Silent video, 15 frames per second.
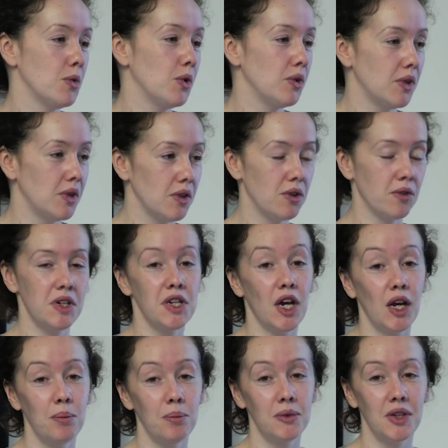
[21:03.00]
more than 3
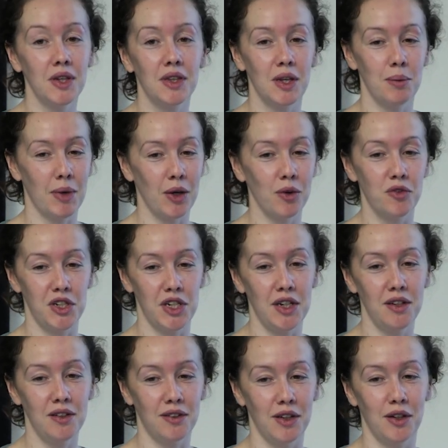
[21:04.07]
times the amount of
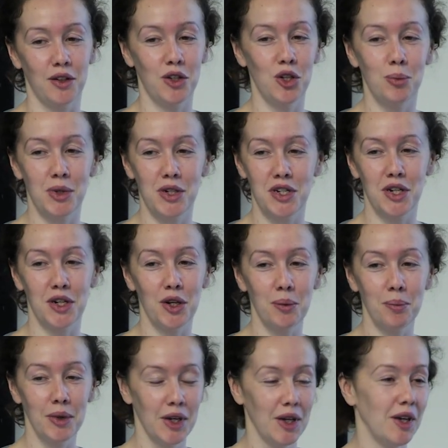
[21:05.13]
genes in a human
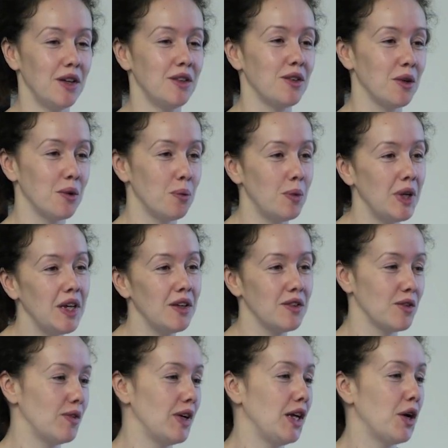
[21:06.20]
genome. So wheat
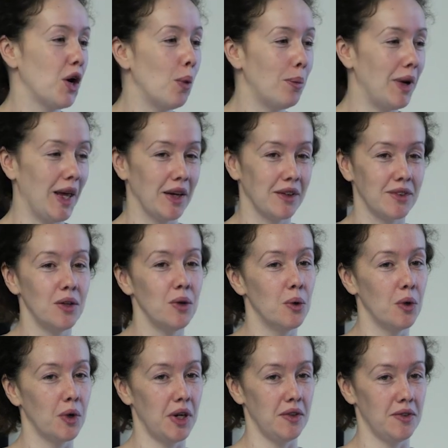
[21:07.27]
is a really complex
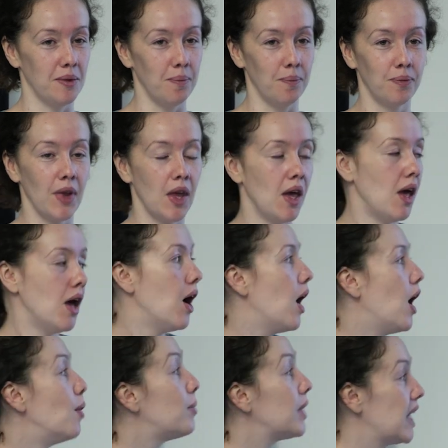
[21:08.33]
organism.
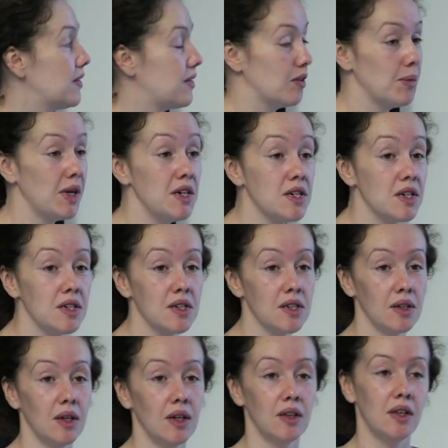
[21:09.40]
But as I
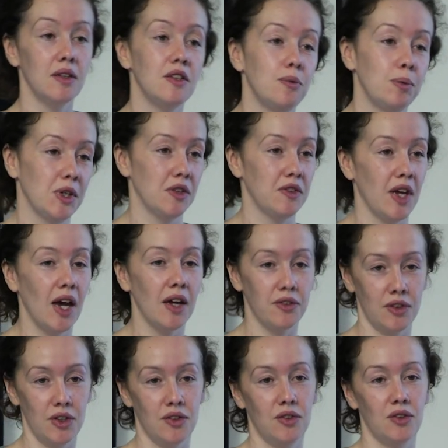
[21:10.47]
mentioned, this is because it
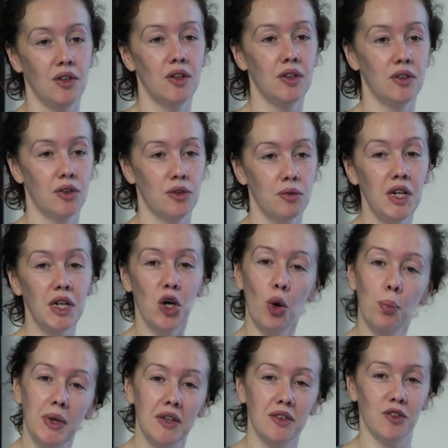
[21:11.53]
has this 3
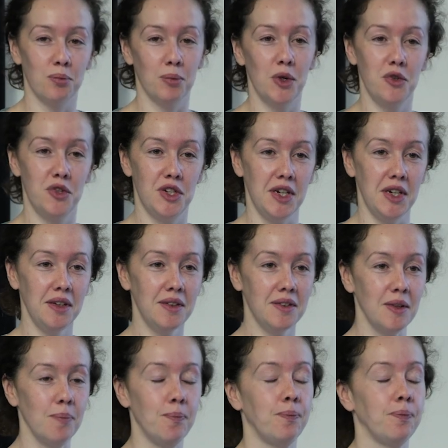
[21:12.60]
copies of most genes.